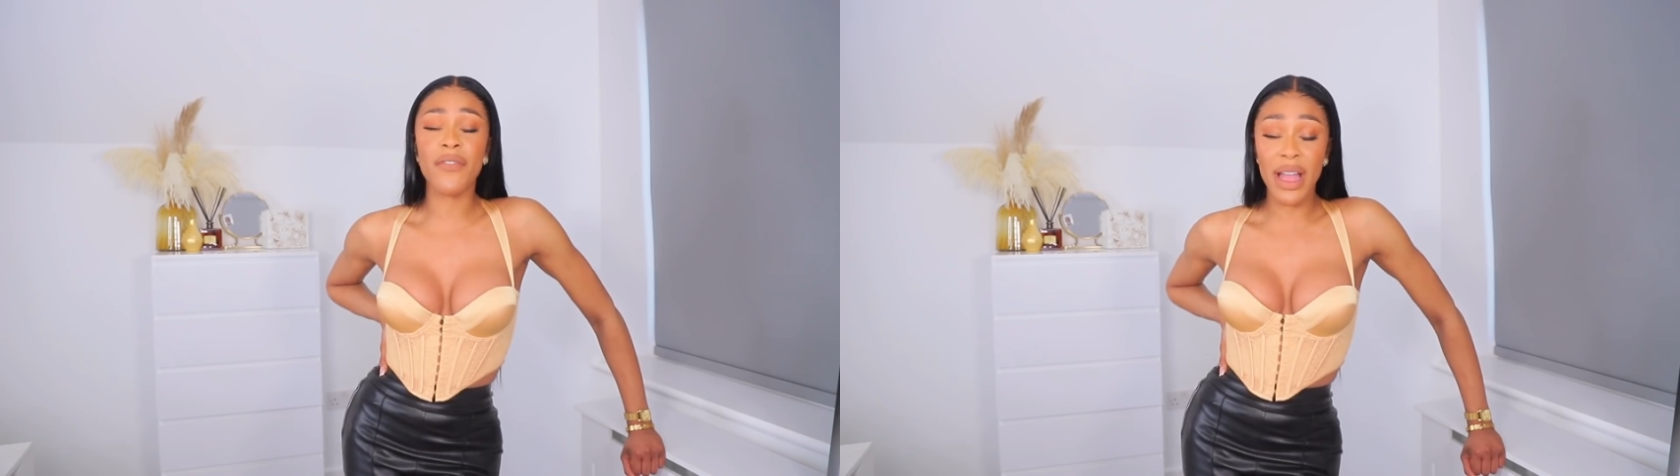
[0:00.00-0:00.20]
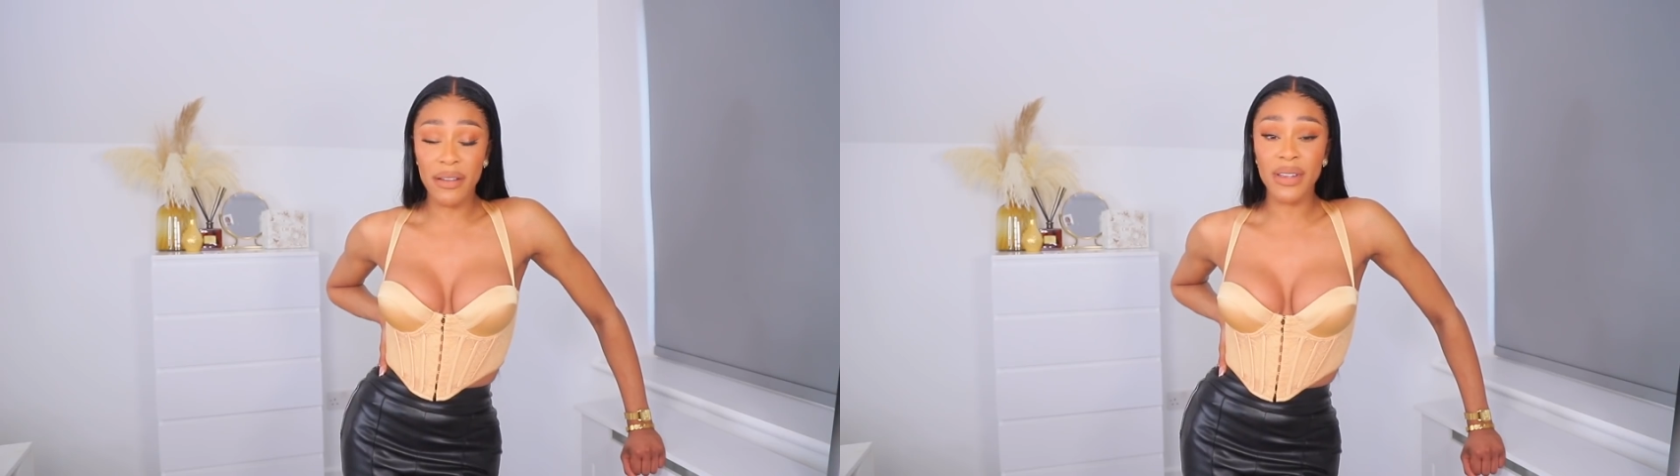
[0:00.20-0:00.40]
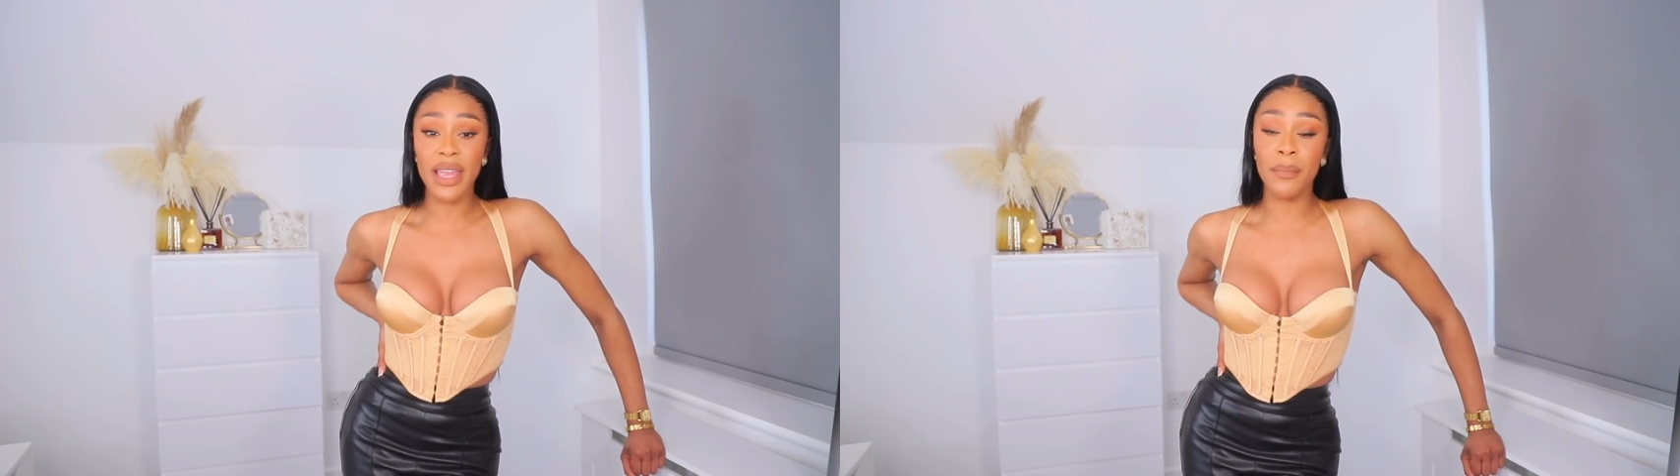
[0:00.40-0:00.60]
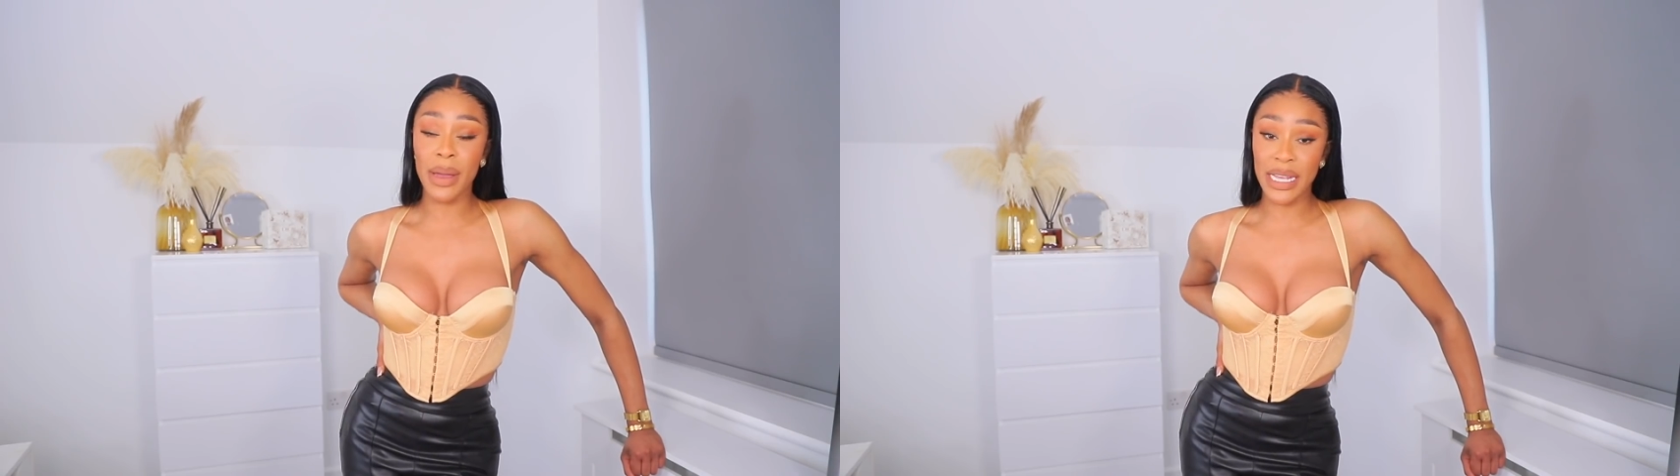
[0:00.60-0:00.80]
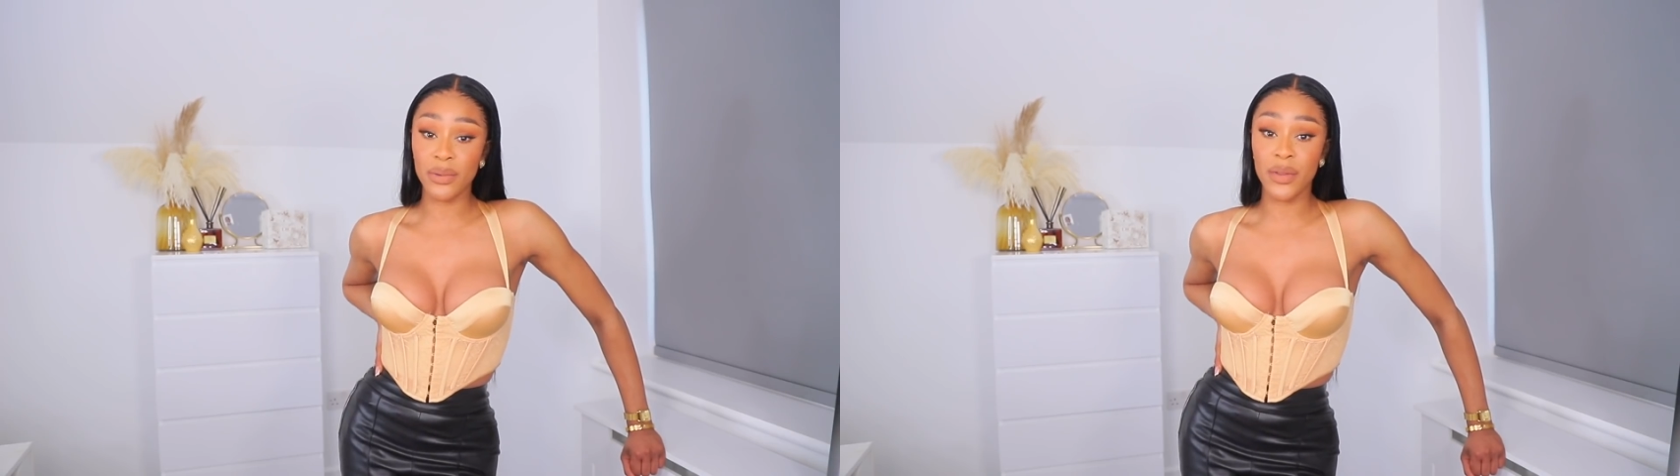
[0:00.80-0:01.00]
very
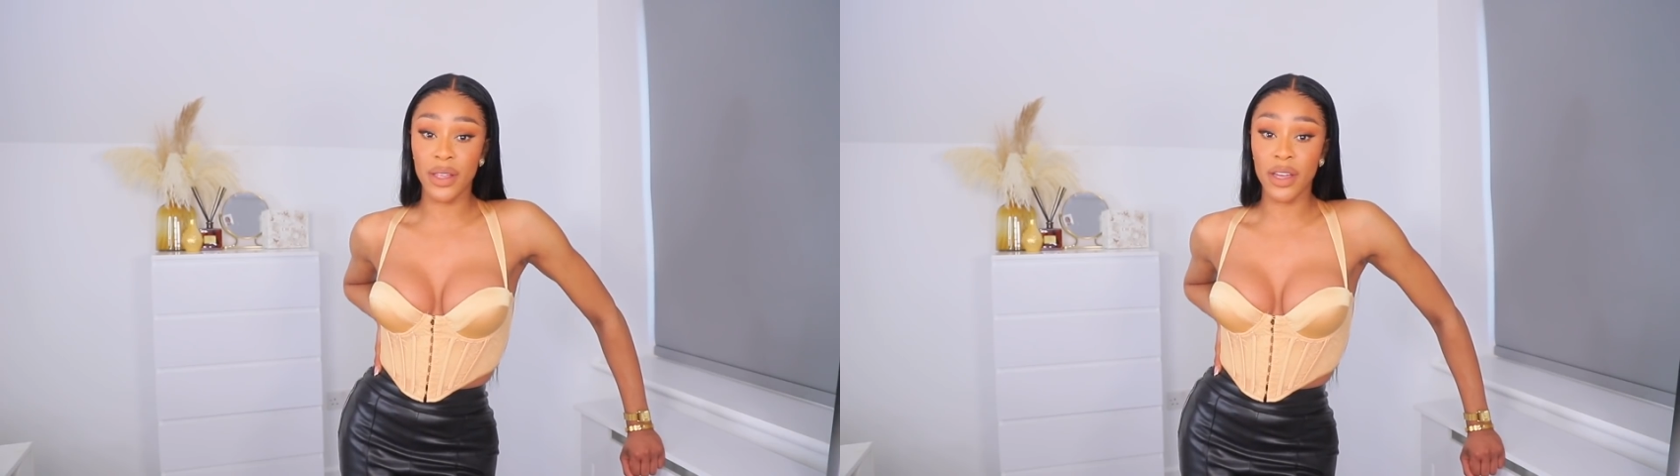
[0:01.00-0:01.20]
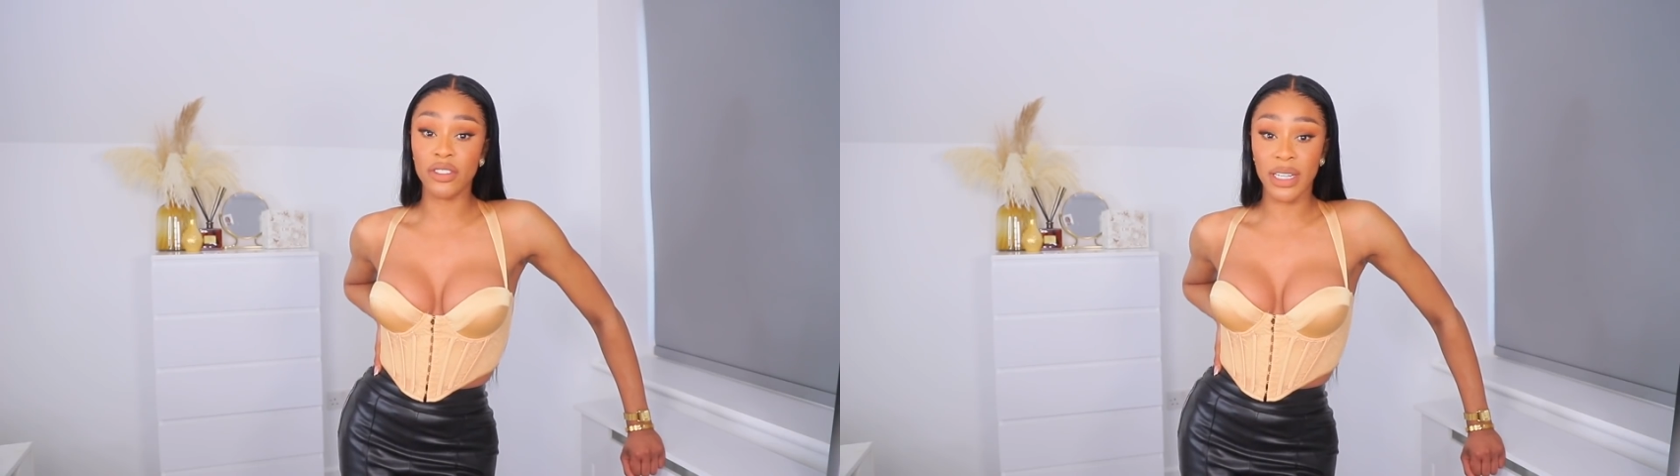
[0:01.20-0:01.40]
impressed with the